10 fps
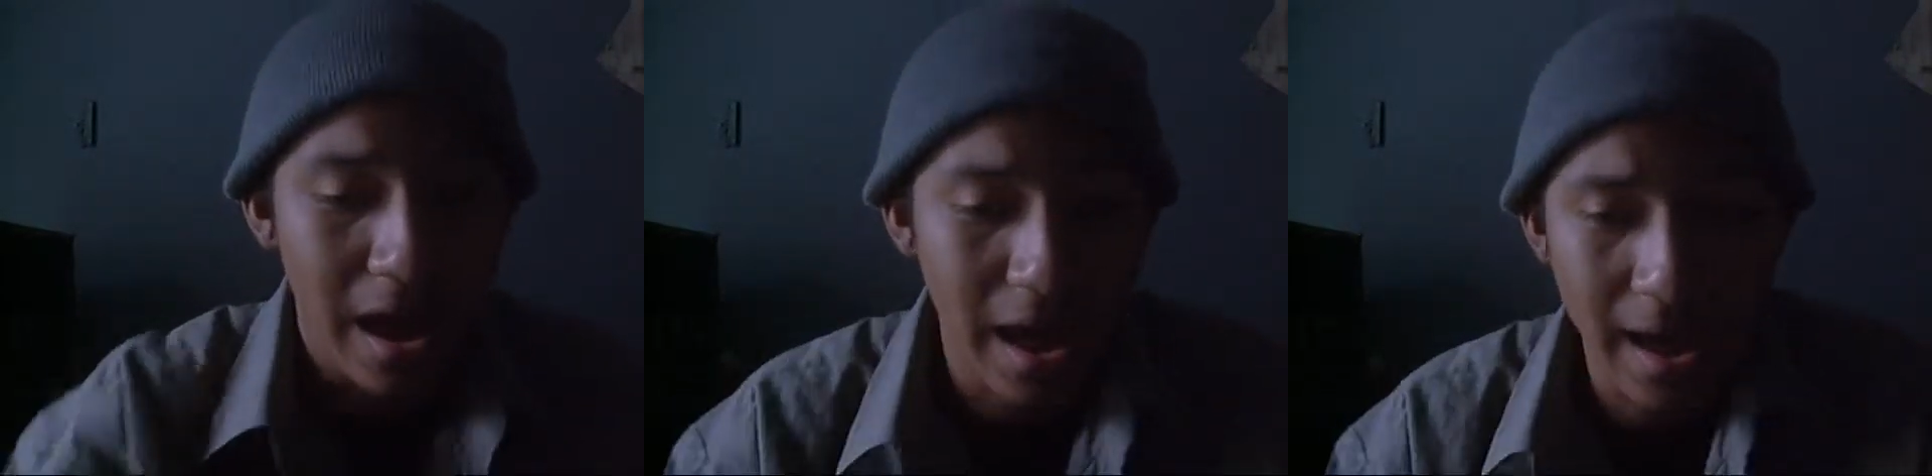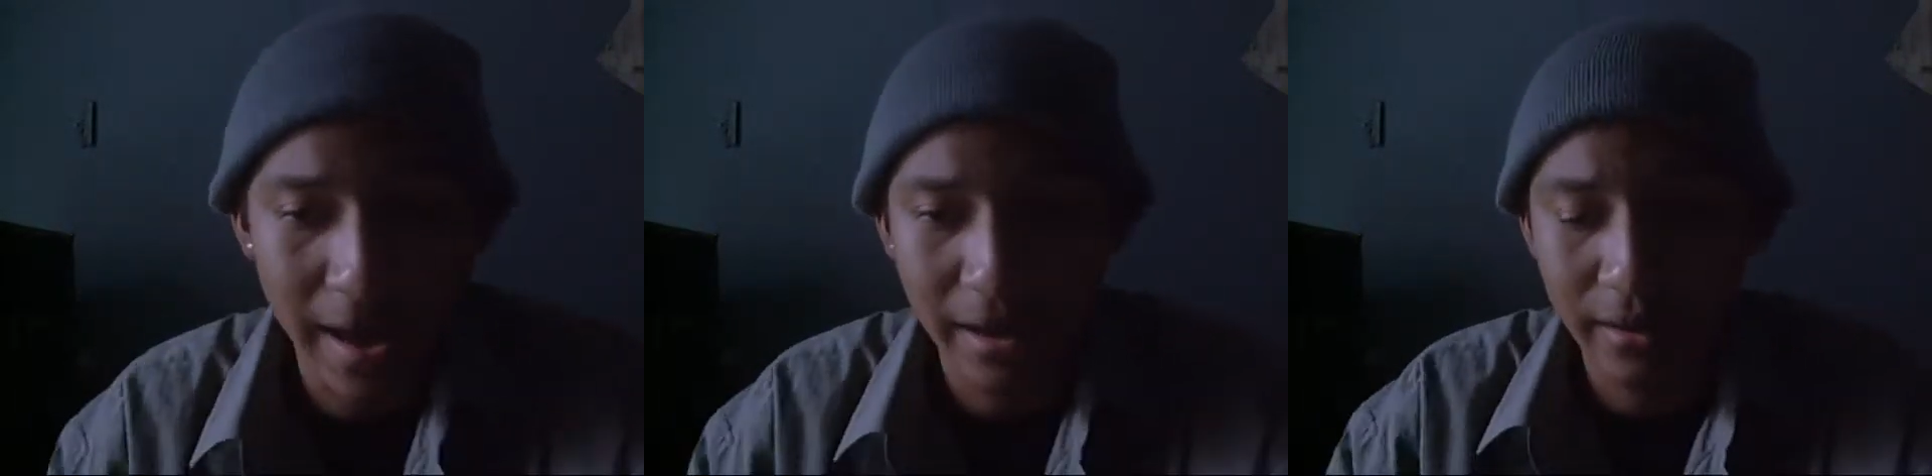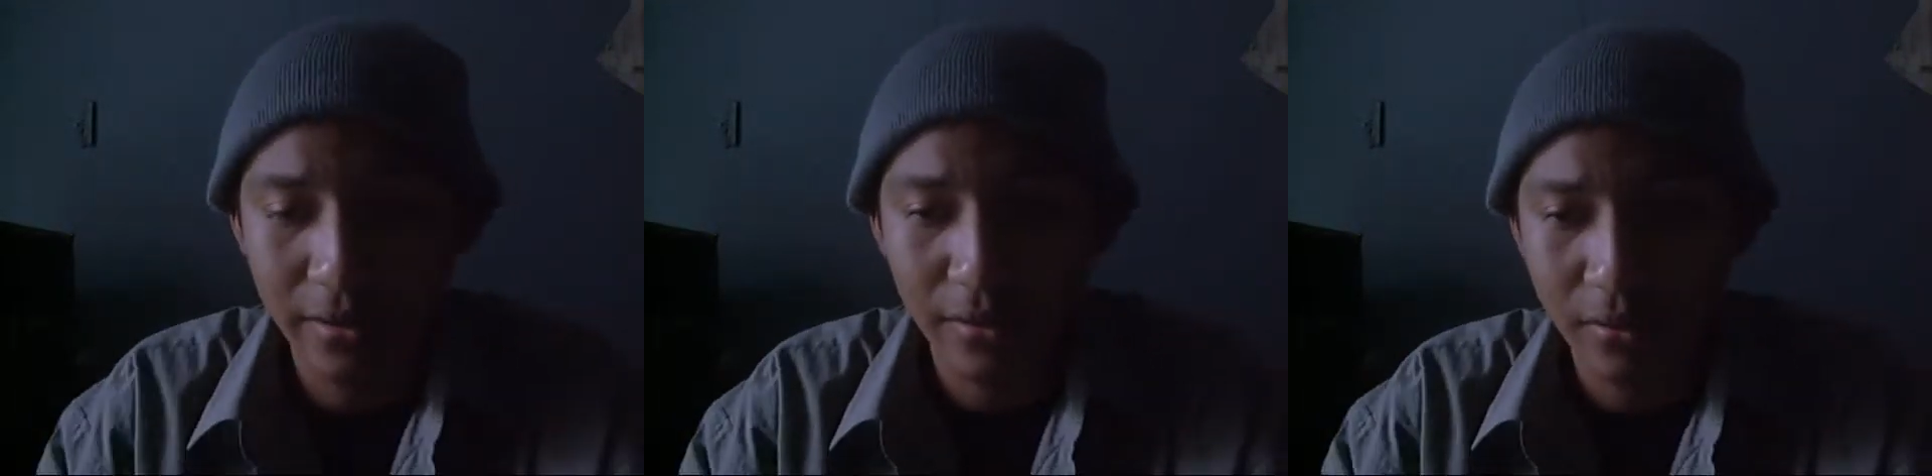
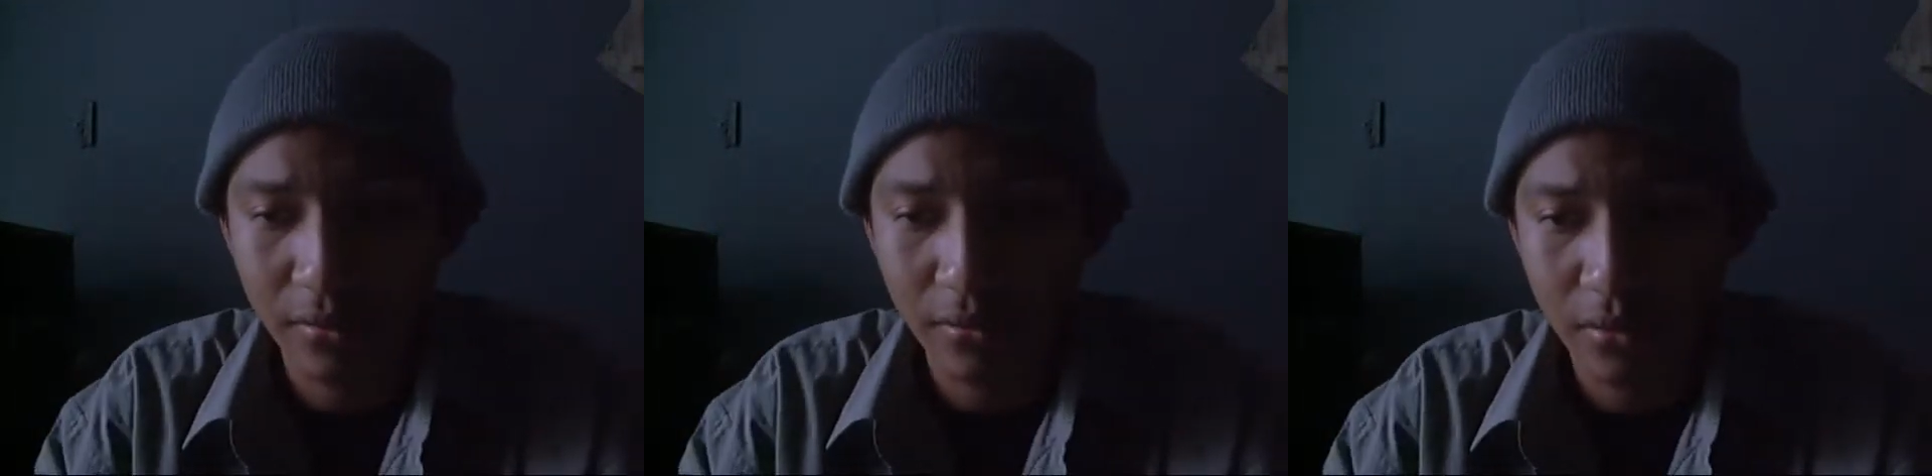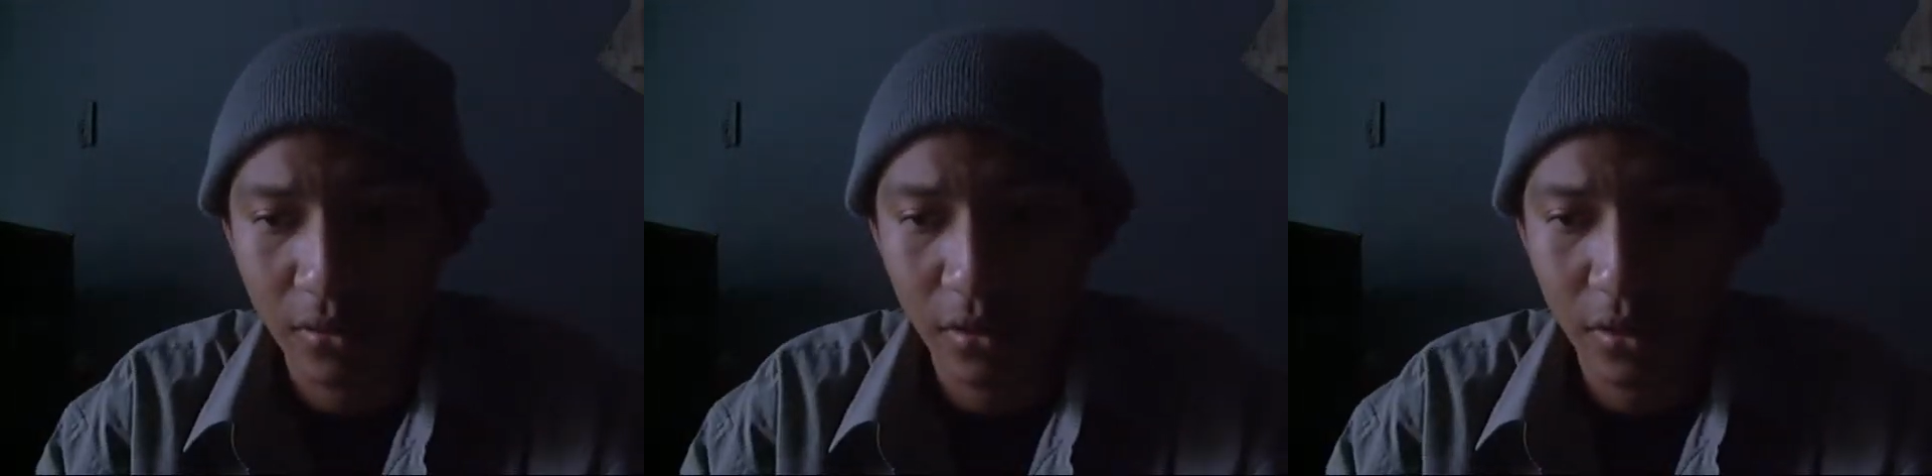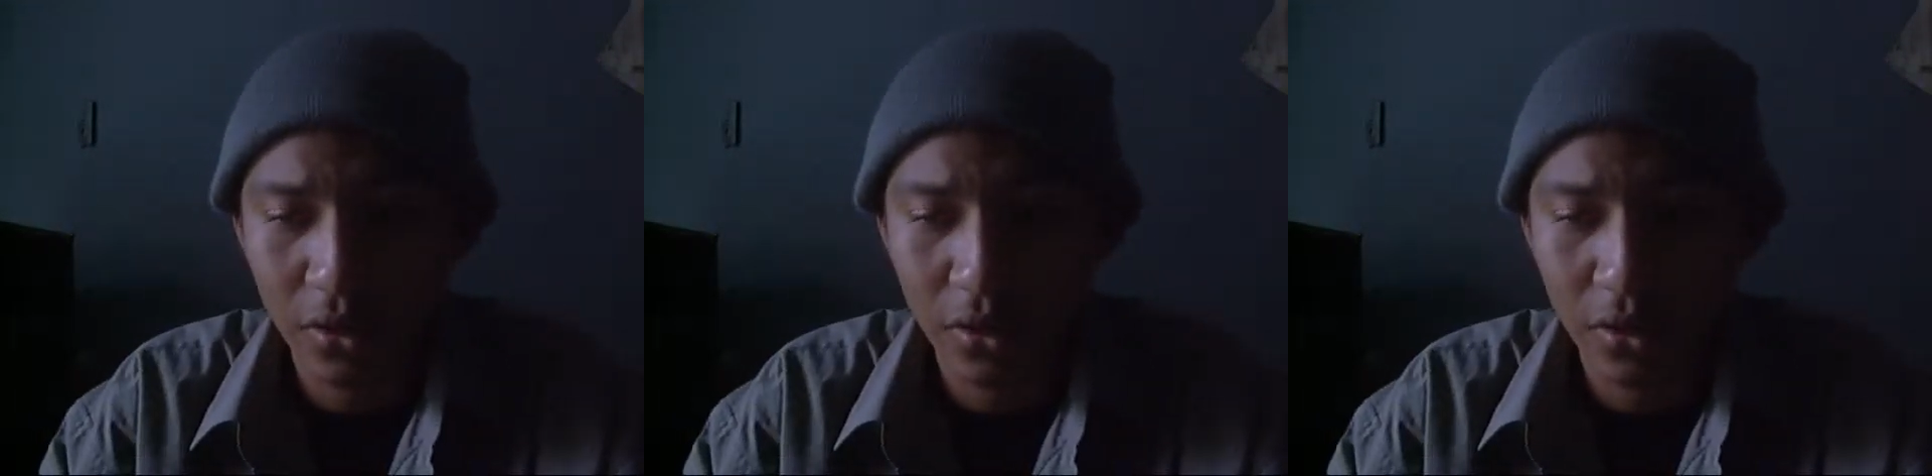And you know,